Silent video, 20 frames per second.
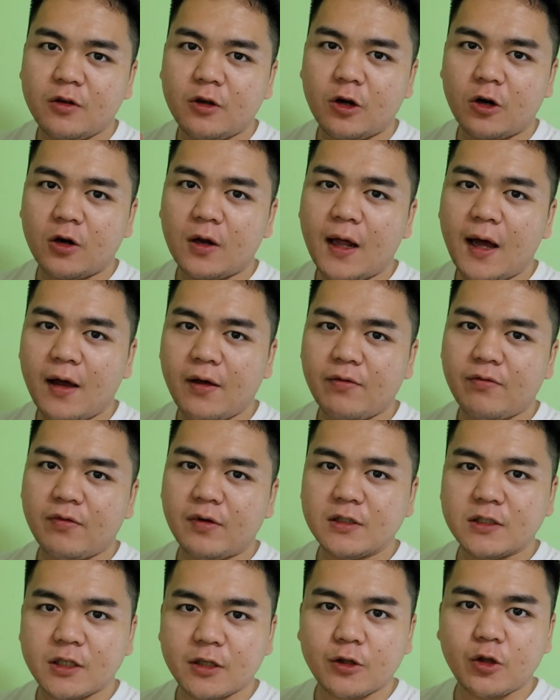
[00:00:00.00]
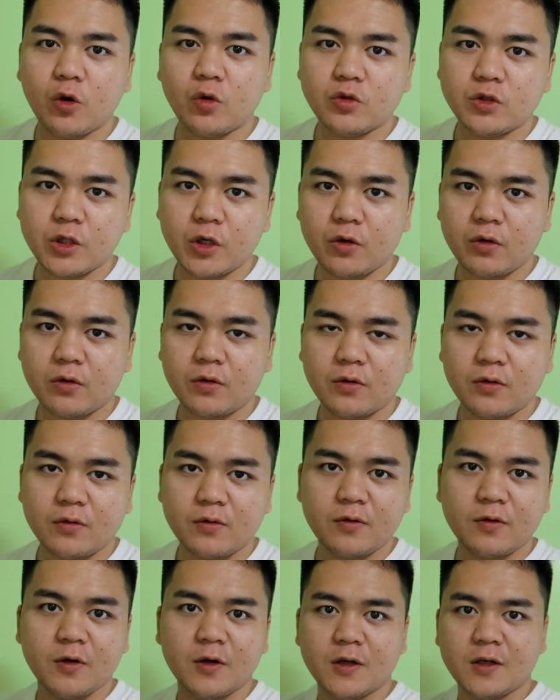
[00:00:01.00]
your life as a dojo.
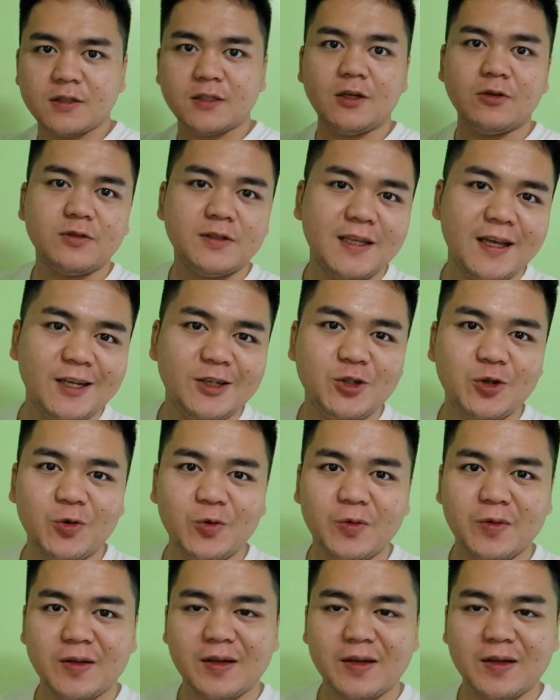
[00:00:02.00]
So stay tuned.